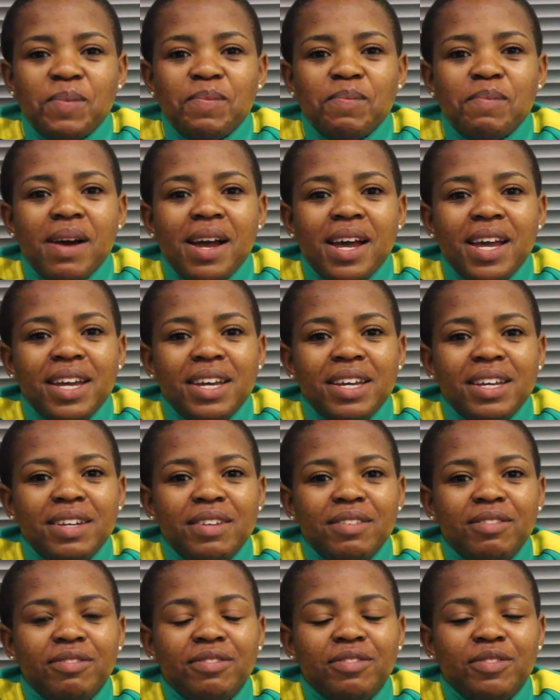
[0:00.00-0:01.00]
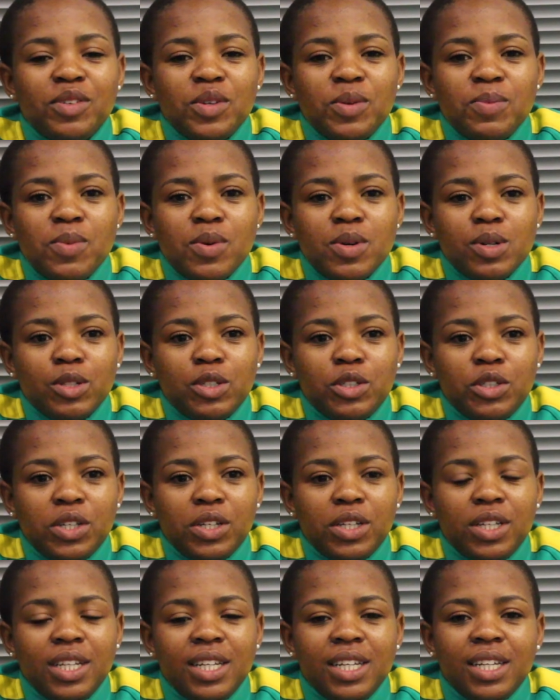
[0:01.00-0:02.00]
My football
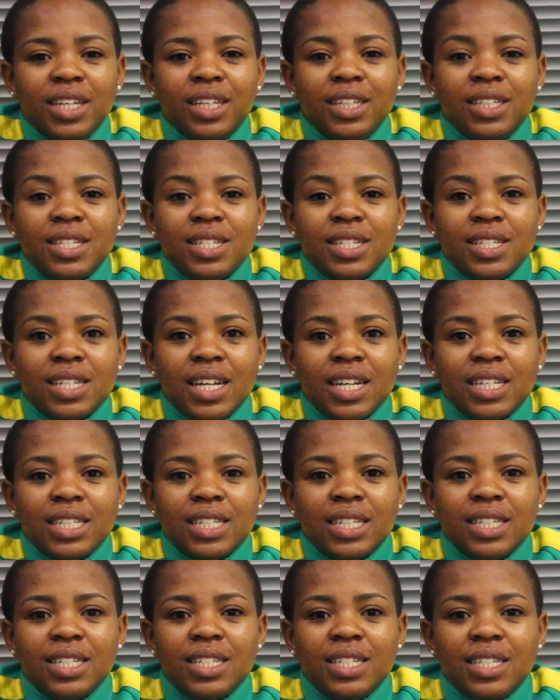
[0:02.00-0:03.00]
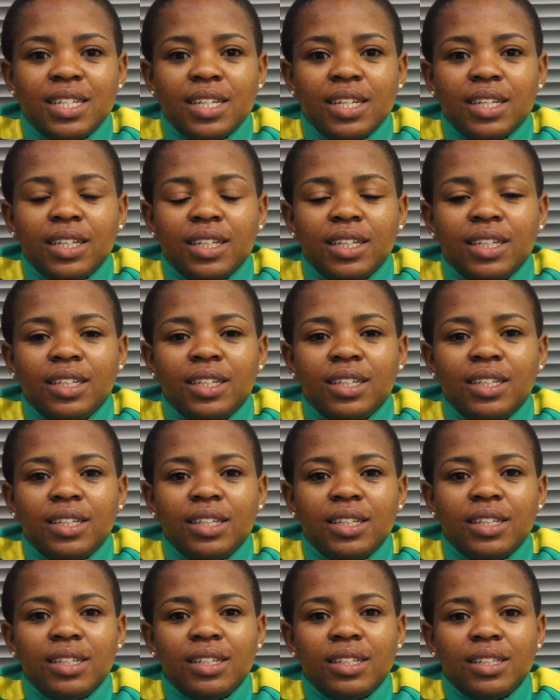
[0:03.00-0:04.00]
journey, it started
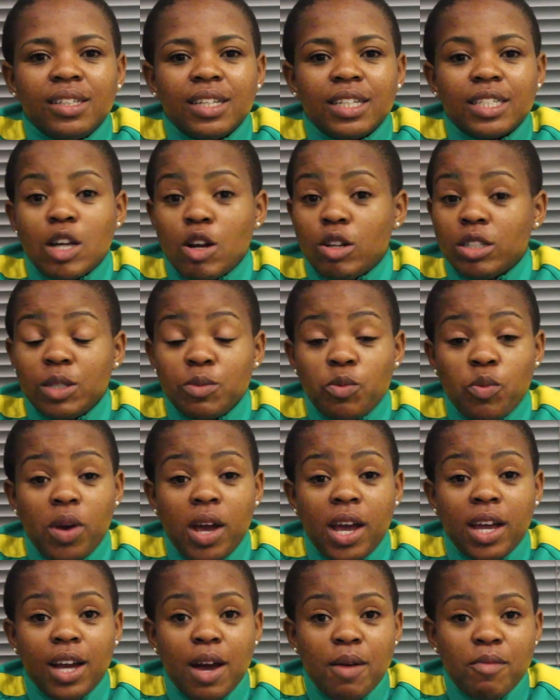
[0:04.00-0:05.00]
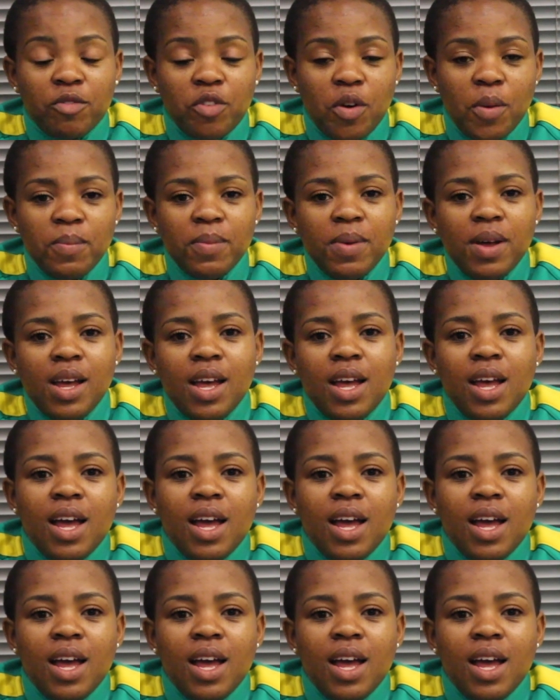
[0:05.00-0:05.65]
in the township where I come from.